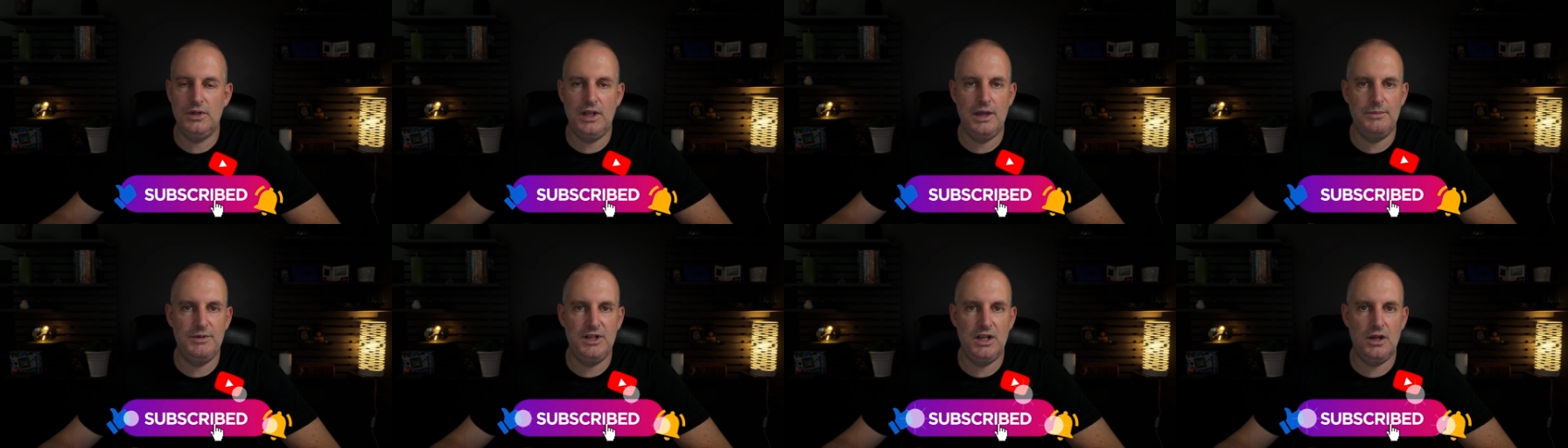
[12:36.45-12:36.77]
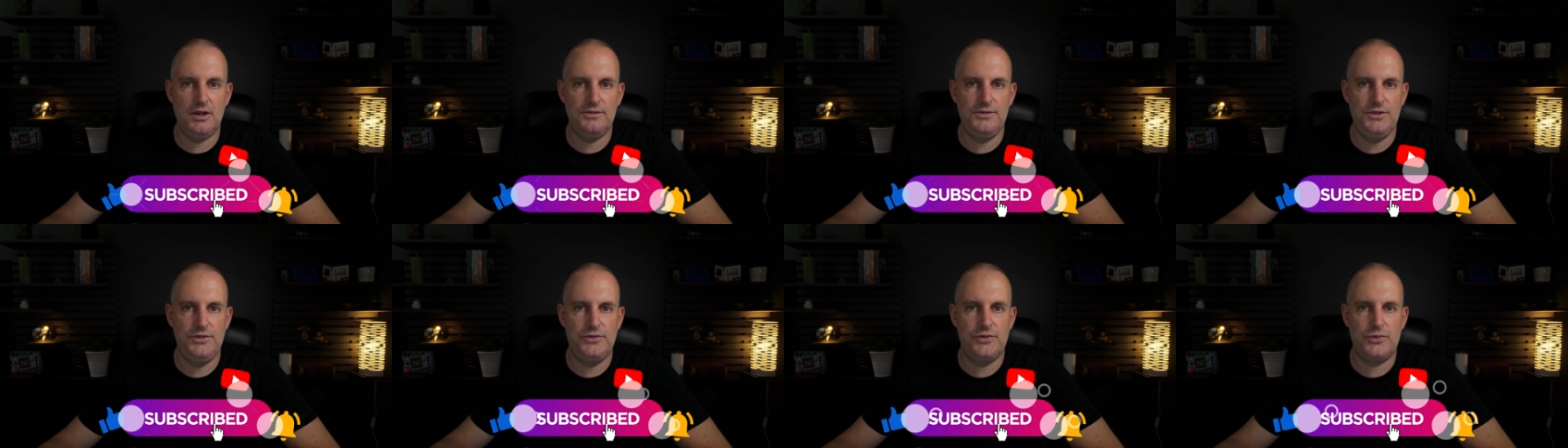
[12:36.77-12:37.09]
Let me
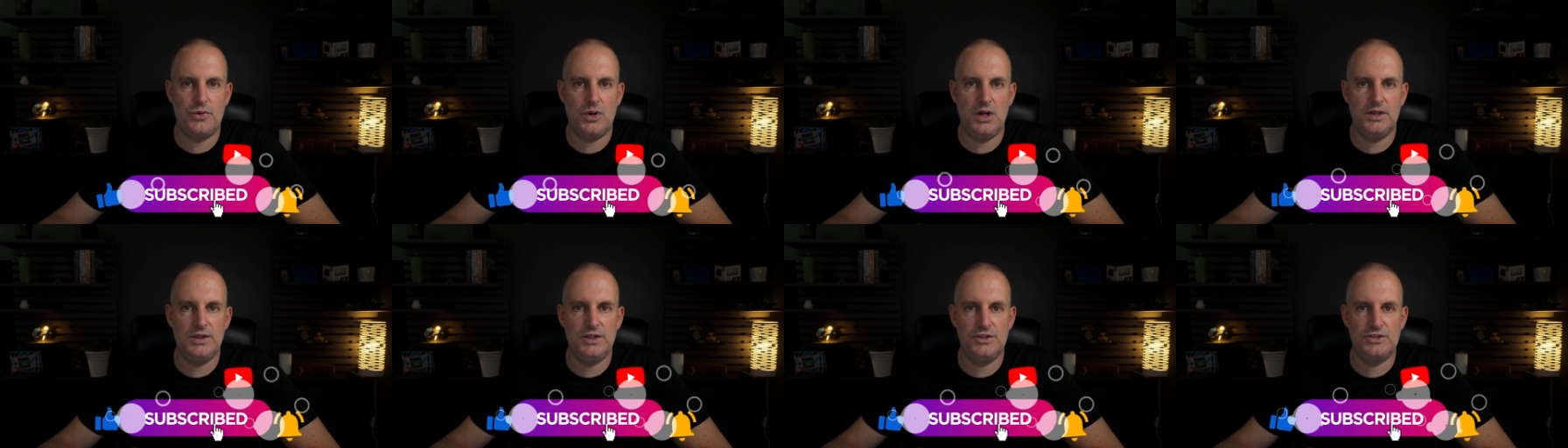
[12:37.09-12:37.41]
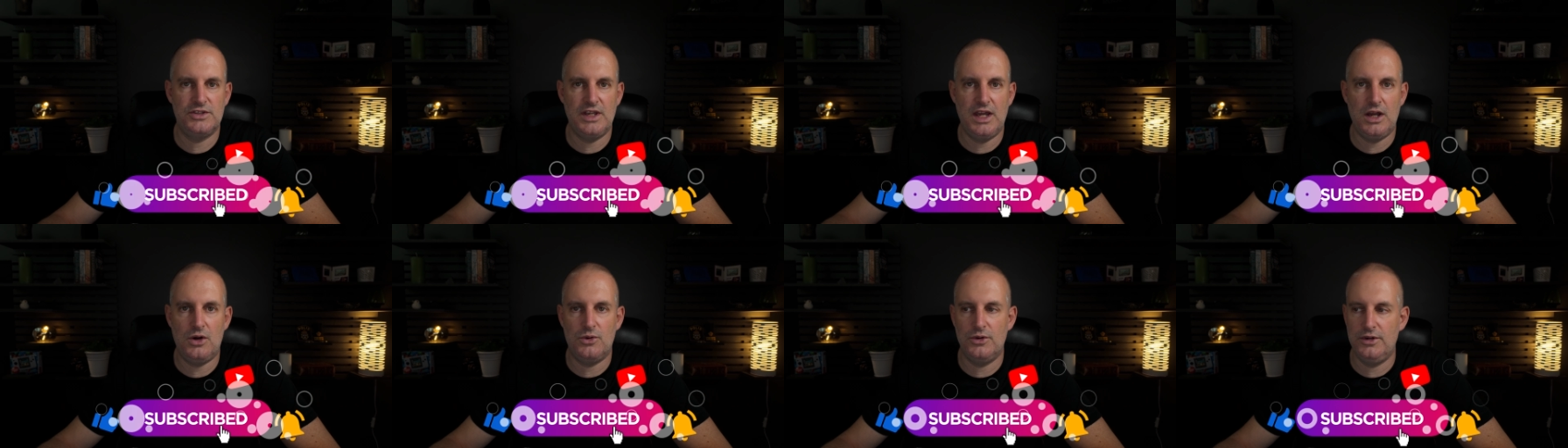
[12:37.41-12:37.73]
know if you've tried
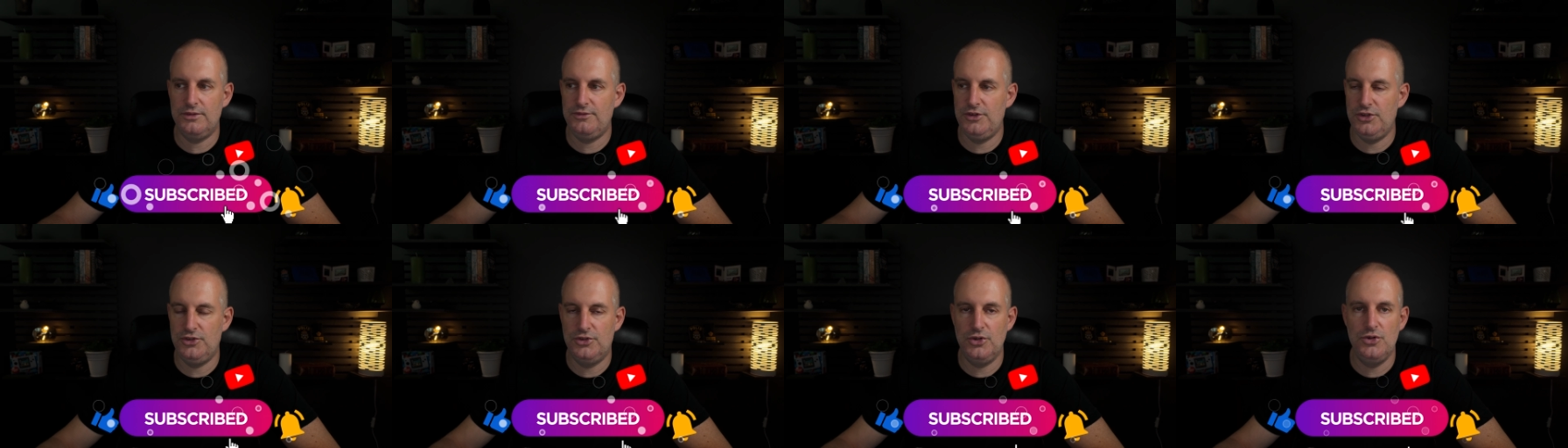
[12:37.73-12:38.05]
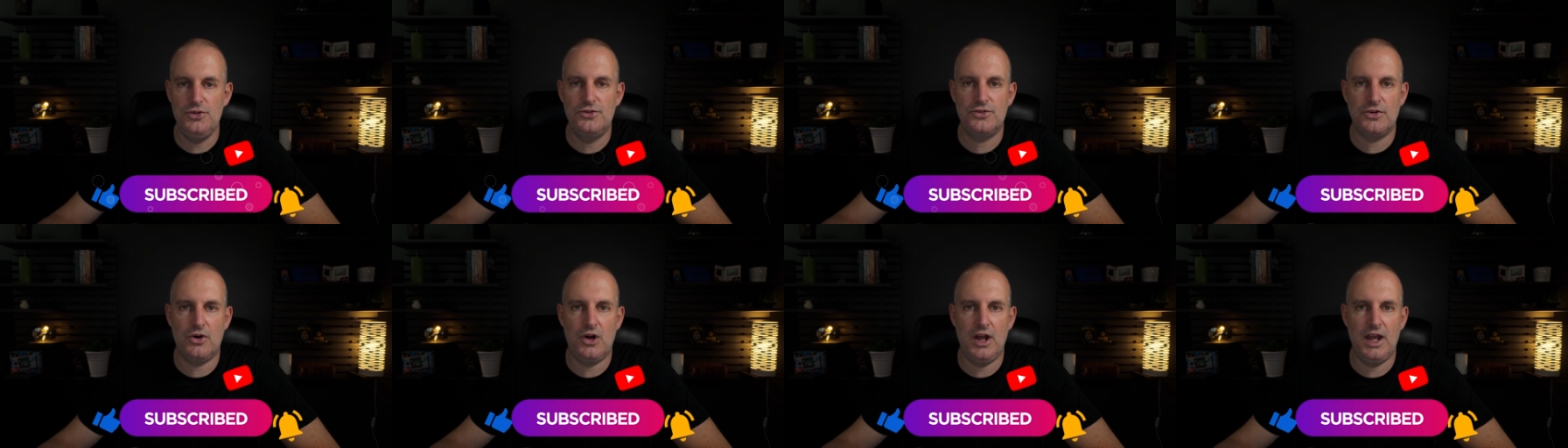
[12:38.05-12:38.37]
this out, or if you
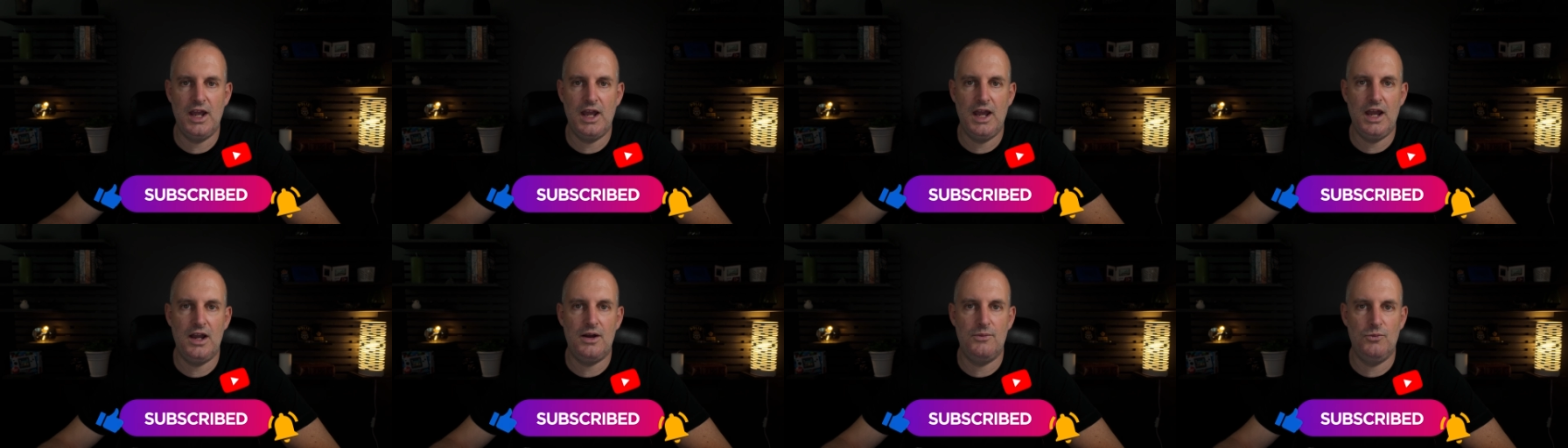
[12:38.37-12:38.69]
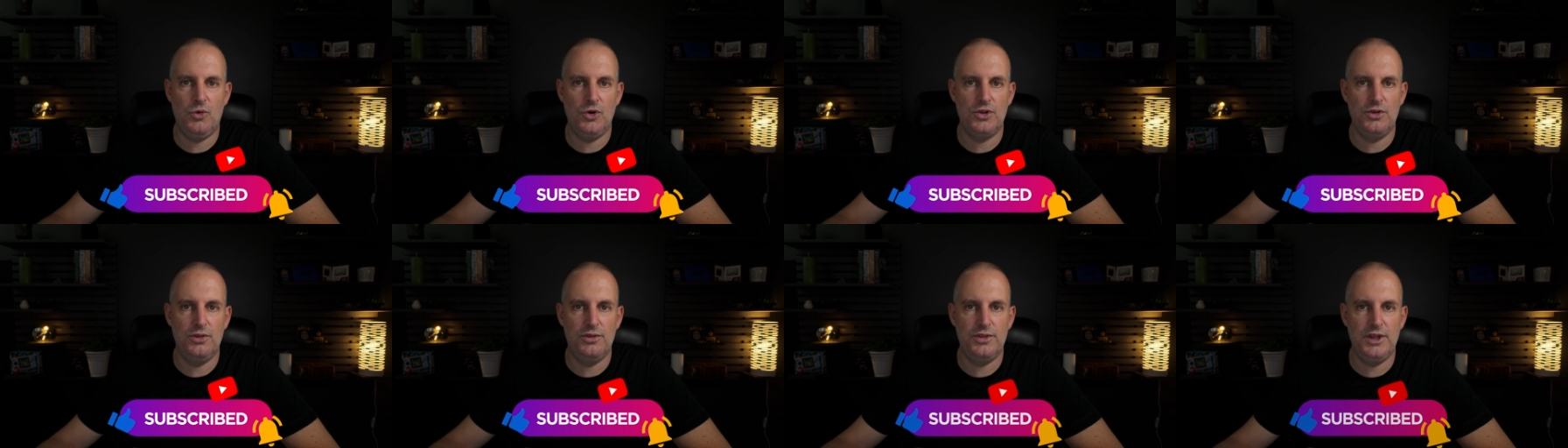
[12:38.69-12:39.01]
do try it out
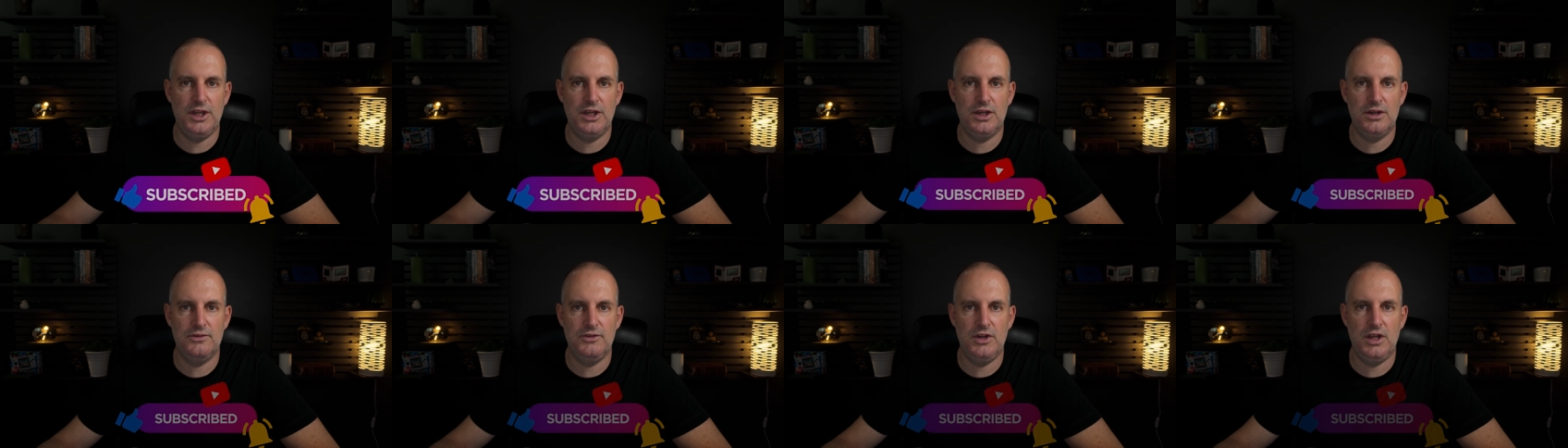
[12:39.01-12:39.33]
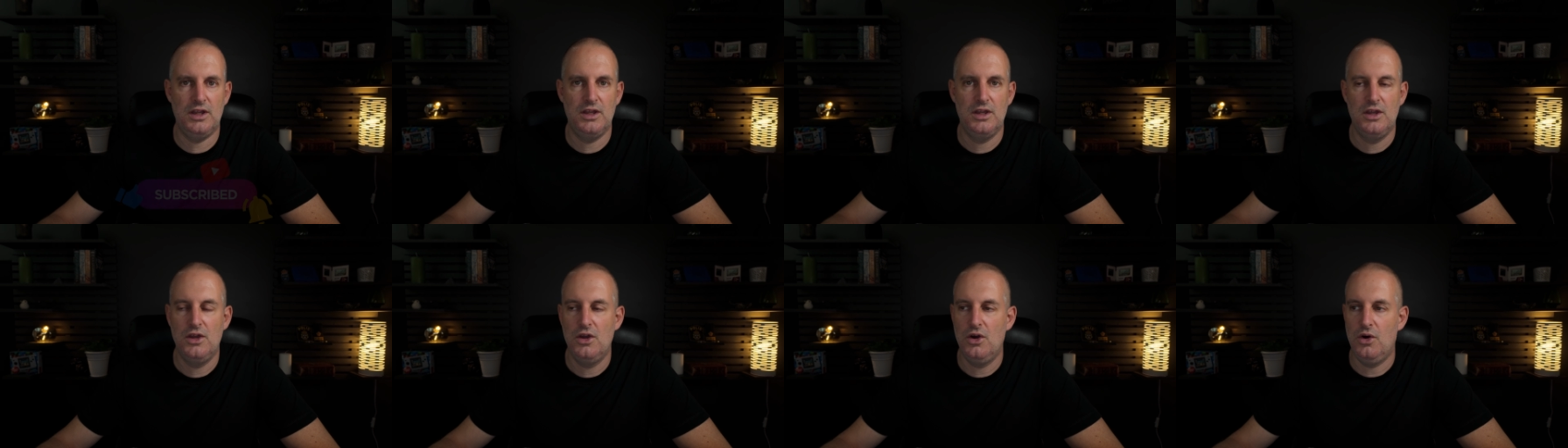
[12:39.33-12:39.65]
and what you think of
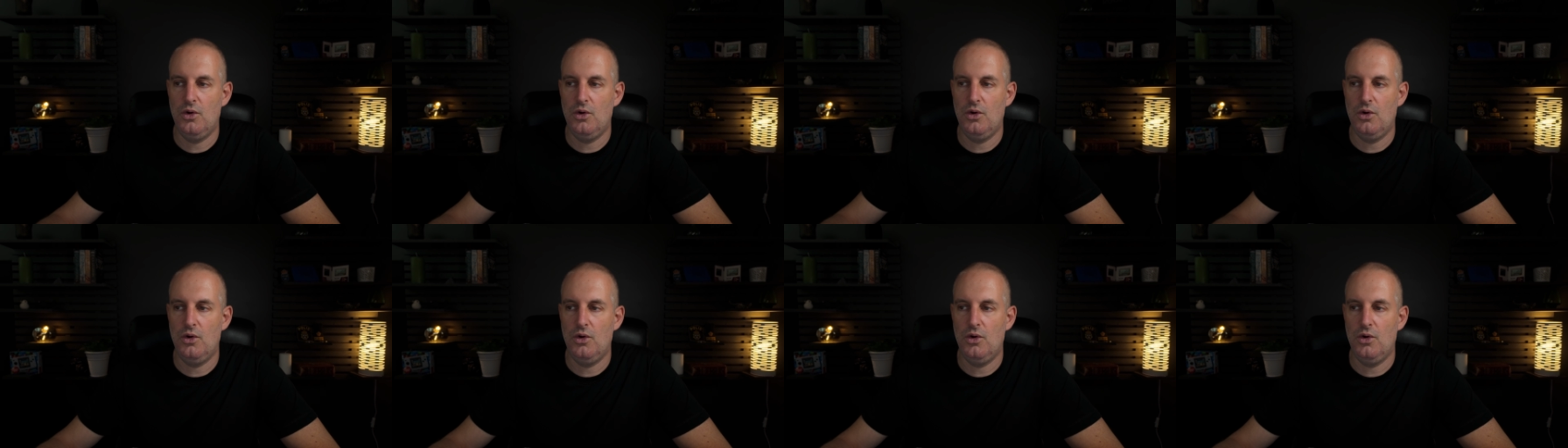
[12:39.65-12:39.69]
it,